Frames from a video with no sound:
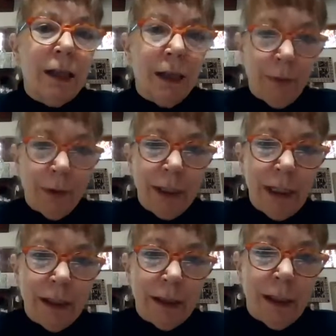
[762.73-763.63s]
sending
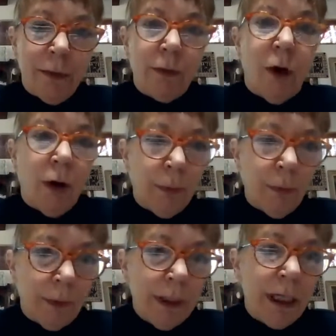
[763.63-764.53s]
police in,
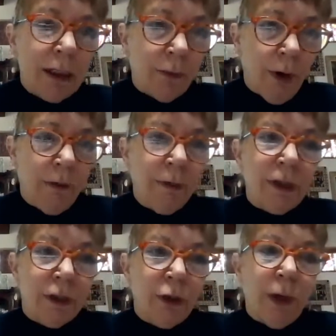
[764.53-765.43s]
armed police, for every
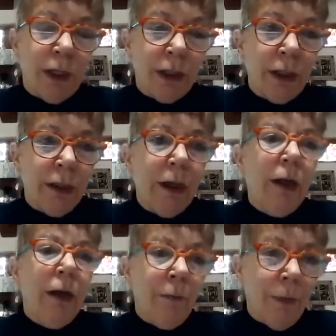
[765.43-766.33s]
situation that
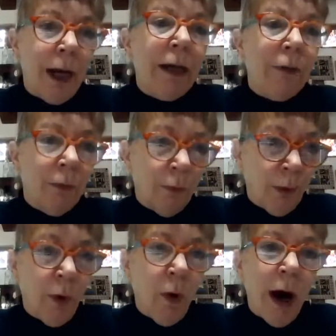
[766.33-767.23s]
might
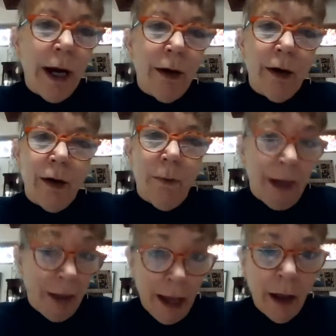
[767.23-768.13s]
require a
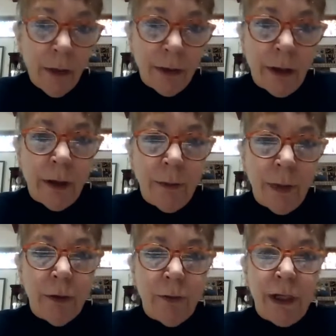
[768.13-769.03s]
mental health
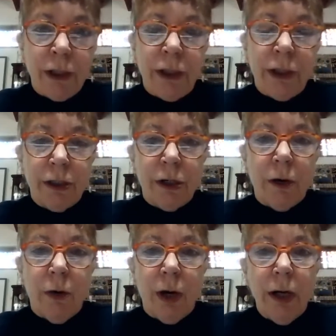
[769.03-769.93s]
intervention and
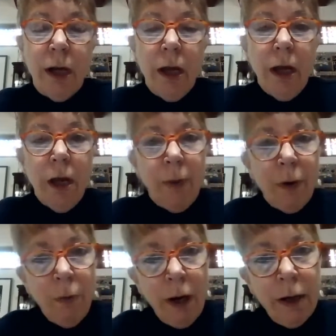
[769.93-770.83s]
so on.
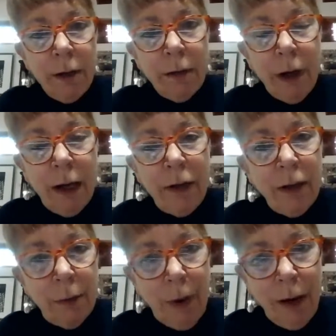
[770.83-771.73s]
But what I
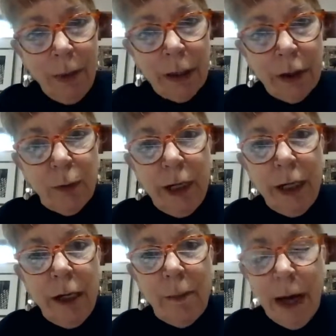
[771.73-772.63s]
think the public is
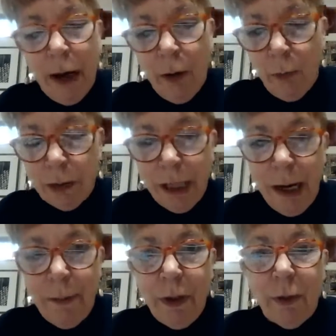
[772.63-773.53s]
reading about what's
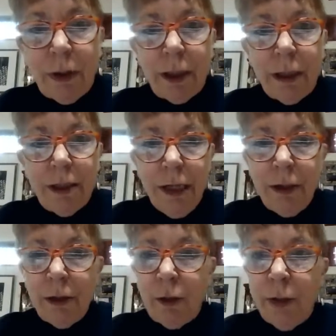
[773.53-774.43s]
happening with the
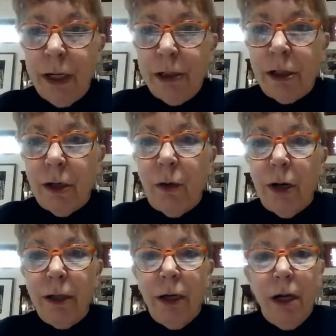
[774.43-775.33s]
consent decree and so
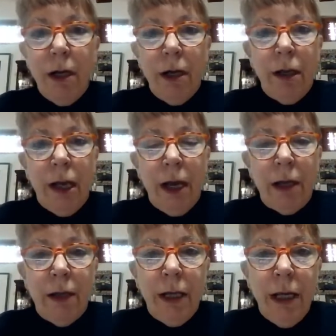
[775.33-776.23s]
on,
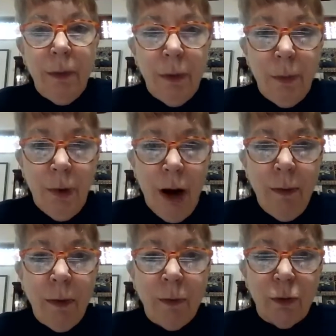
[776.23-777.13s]
that the
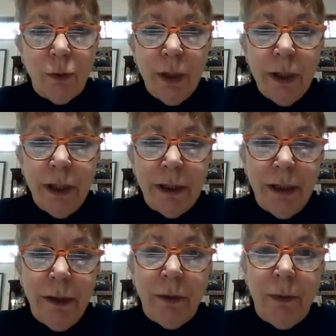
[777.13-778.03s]
problems really
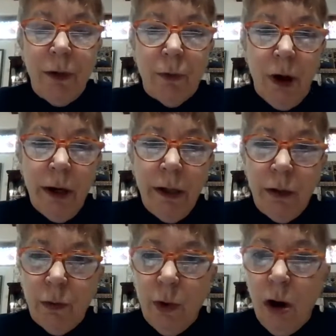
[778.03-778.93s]
seem to be
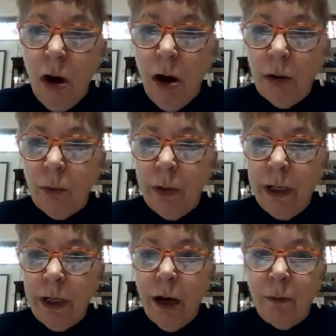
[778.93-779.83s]
grinding to a halt when
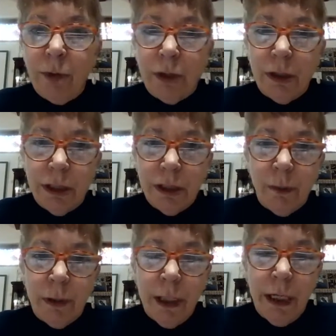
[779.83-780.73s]
it comes to
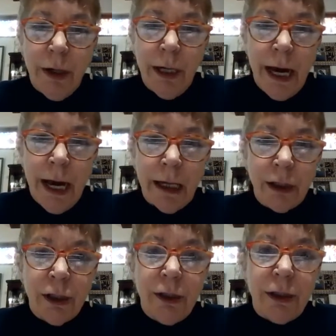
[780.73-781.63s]
disciplinary
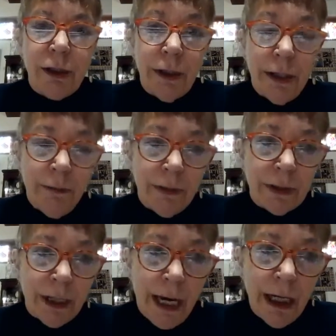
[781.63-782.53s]
actions and to the
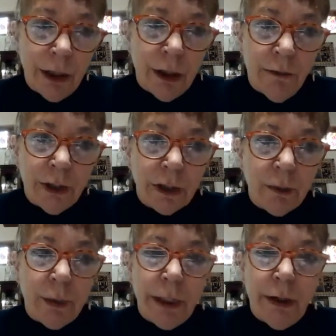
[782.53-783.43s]
investigation of
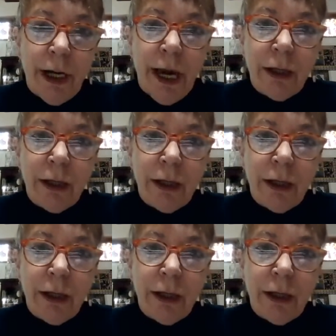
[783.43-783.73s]
disciplinary